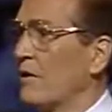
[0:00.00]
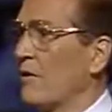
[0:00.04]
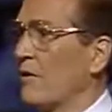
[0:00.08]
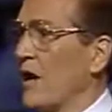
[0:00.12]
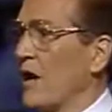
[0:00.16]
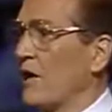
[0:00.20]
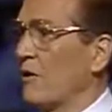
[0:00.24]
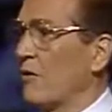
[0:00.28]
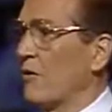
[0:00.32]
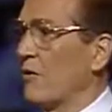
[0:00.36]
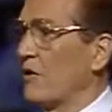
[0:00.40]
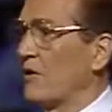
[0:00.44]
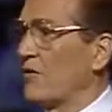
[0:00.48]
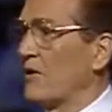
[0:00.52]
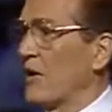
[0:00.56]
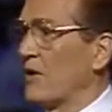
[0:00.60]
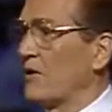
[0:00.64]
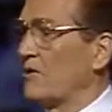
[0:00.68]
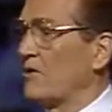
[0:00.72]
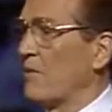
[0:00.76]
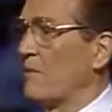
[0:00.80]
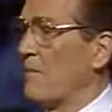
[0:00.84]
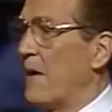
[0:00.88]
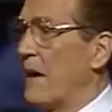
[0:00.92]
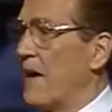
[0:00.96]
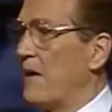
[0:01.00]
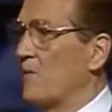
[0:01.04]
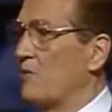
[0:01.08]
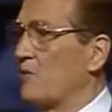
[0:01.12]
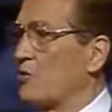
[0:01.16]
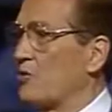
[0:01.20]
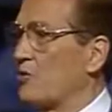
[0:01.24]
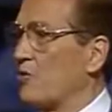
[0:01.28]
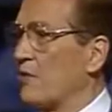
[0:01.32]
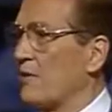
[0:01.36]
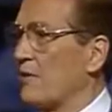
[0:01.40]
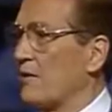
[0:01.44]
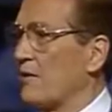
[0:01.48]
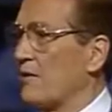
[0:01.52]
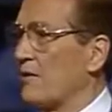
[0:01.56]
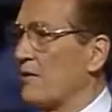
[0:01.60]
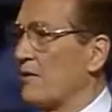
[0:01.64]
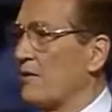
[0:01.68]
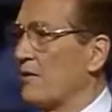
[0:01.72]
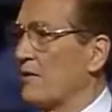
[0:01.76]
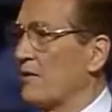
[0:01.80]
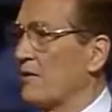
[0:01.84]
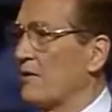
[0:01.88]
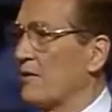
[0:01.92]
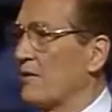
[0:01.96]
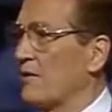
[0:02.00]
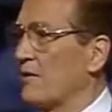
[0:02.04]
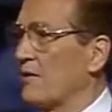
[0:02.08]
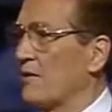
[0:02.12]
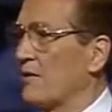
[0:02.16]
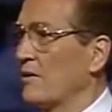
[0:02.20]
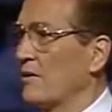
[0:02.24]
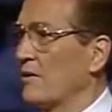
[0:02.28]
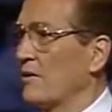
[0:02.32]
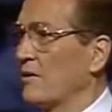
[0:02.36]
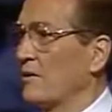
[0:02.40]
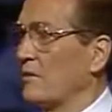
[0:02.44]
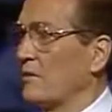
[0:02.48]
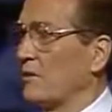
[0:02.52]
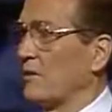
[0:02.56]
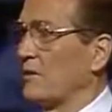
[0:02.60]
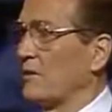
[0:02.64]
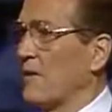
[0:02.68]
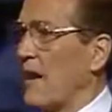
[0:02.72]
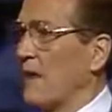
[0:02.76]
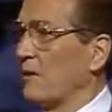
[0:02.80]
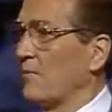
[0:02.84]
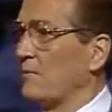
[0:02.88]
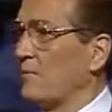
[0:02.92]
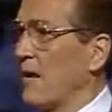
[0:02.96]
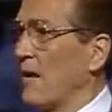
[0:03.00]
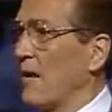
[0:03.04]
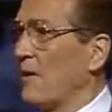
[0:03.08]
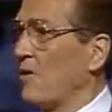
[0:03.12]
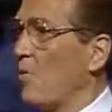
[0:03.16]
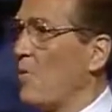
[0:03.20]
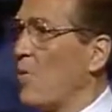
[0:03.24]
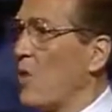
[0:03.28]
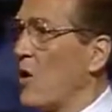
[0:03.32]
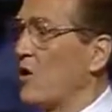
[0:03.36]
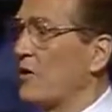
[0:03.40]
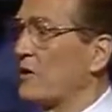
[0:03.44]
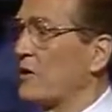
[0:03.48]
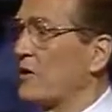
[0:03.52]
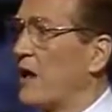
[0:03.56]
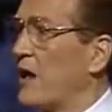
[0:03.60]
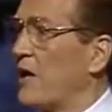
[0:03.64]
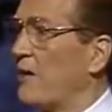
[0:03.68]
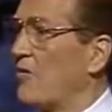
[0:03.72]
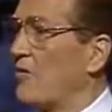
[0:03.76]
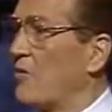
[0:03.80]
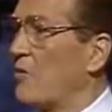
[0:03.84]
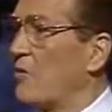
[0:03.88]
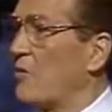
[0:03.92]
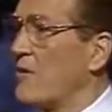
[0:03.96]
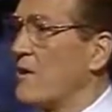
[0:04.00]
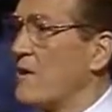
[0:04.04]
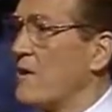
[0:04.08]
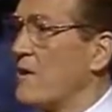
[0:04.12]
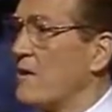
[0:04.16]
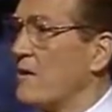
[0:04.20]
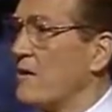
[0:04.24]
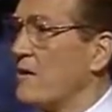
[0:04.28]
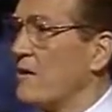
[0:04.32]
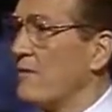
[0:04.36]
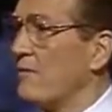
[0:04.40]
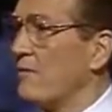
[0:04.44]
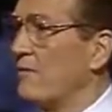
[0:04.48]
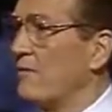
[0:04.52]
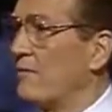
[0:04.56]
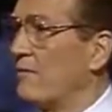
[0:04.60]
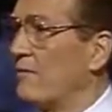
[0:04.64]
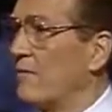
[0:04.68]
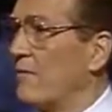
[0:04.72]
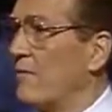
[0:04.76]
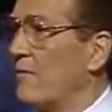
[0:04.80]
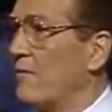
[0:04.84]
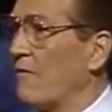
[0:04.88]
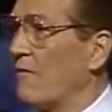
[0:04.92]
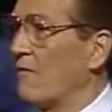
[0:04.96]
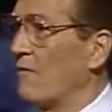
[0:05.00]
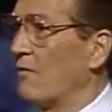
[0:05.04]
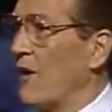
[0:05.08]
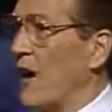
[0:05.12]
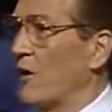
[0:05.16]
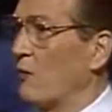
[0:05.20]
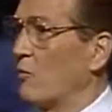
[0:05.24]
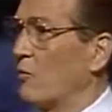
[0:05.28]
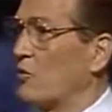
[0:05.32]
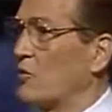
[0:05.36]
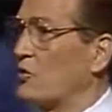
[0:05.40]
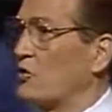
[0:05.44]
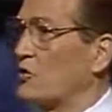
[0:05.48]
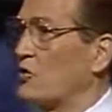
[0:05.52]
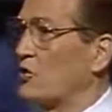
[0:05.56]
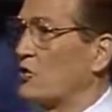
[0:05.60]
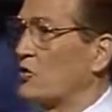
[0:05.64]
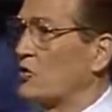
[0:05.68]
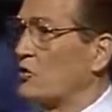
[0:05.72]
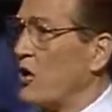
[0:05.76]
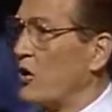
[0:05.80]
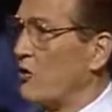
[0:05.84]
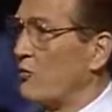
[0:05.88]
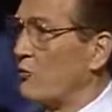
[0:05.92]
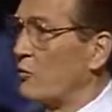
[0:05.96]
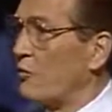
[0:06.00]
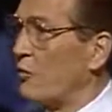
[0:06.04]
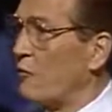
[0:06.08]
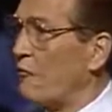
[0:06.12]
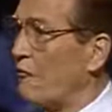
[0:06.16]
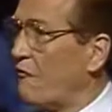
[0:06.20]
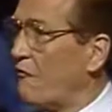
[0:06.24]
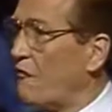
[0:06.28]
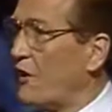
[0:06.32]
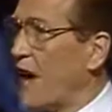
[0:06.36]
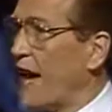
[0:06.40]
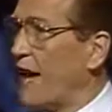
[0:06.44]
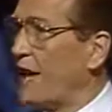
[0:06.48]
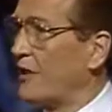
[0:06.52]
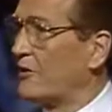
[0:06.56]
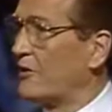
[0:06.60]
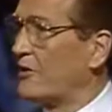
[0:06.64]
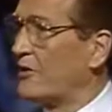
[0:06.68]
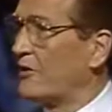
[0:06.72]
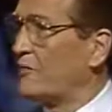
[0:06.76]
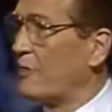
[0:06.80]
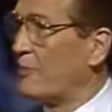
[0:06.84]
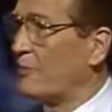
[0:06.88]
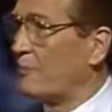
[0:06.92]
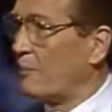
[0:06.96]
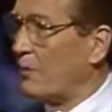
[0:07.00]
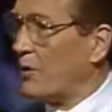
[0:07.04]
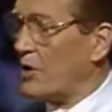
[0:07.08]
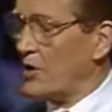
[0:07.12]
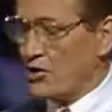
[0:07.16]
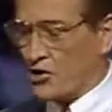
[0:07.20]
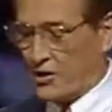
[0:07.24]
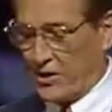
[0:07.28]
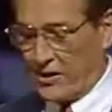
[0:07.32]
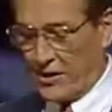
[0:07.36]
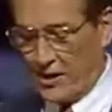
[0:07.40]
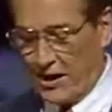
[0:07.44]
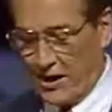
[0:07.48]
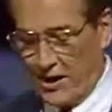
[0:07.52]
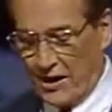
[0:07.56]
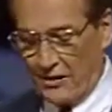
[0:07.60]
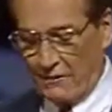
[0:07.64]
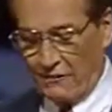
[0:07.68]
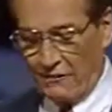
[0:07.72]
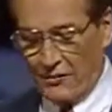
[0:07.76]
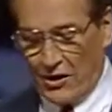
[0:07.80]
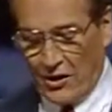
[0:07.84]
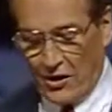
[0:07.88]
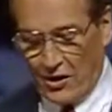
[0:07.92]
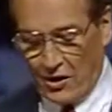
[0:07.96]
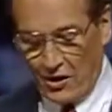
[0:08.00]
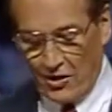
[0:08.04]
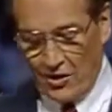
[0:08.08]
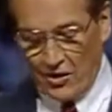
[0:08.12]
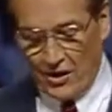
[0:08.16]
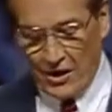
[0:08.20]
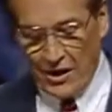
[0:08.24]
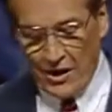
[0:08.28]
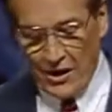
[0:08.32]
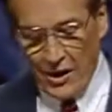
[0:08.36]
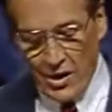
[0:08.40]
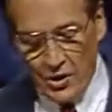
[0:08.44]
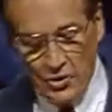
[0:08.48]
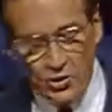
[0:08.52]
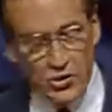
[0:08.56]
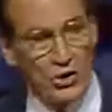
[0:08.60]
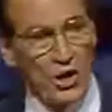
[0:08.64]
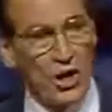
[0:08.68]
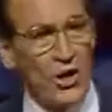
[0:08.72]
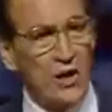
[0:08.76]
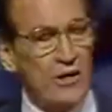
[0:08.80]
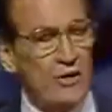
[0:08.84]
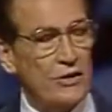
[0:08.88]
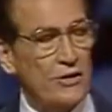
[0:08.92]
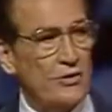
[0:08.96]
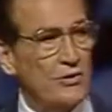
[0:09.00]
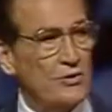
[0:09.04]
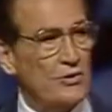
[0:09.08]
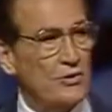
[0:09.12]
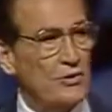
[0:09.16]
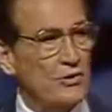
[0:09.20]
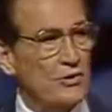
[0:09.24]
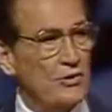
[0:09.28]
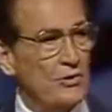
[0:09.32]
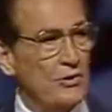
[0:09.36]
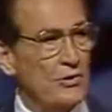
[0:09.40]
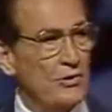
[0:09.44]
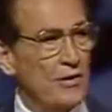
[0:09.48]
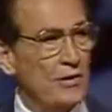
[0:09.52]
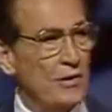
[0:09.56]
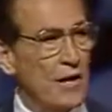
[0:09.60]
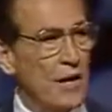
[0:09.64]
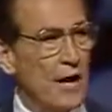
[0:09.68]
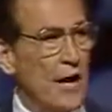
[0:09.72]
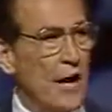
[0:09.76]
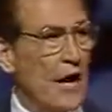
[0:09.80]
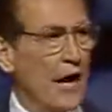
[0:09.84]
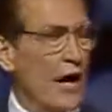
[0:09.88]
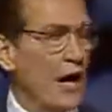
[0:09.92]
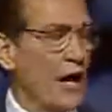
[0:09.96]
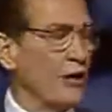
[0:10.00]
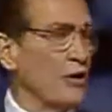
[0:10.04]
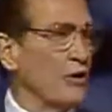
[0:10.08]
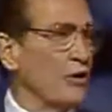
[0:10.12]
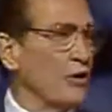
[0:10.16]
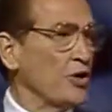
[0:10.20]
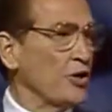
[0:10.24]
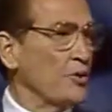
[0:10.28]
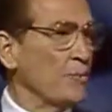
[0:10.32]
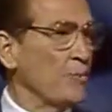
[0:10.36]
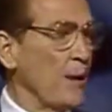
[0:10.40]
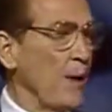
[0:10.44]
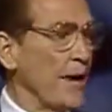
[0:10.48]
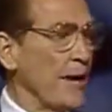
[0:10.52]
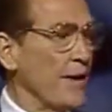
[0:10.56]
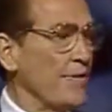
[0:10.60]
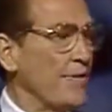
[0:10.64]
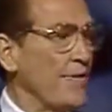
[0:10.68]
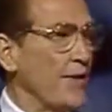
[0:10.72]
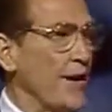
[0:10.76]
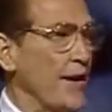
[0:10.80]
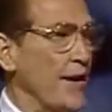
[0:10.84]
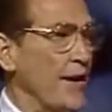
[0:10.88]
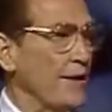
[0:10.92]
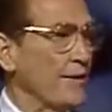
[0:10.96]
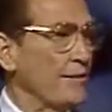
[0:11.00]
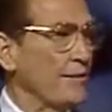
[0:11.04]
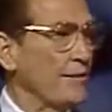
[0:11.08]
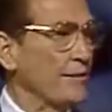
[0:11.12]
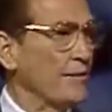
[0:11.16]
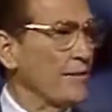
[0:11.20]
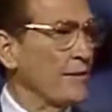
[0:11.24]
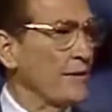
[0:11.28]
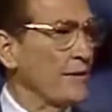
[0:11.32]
Not only that the man was here, but that man walked out of the grave. That was the central fact of the preaching of the early church. How do you explain that?